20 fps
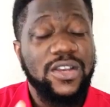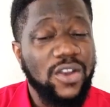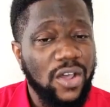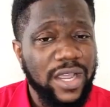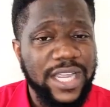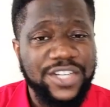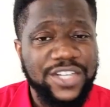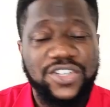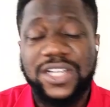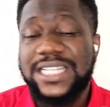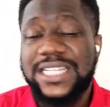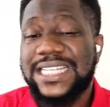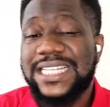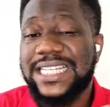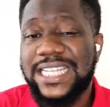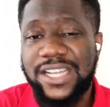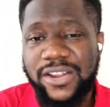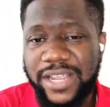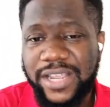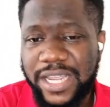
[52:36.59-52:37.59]
Long and short
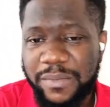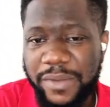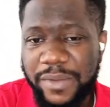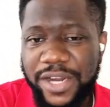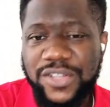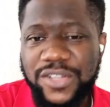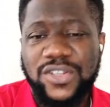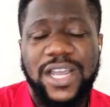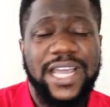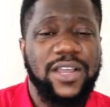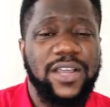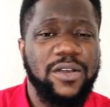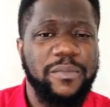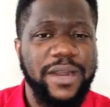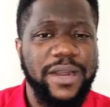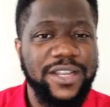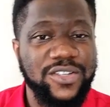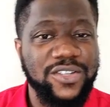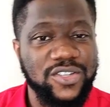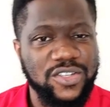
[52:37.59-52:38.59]
is he did not get married to her, he
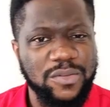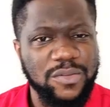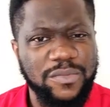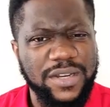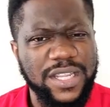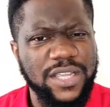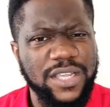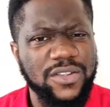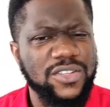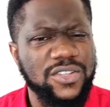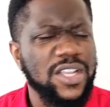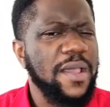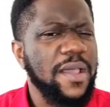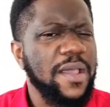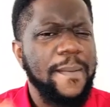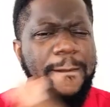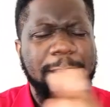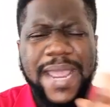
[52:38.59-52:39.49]
got married to somebody else.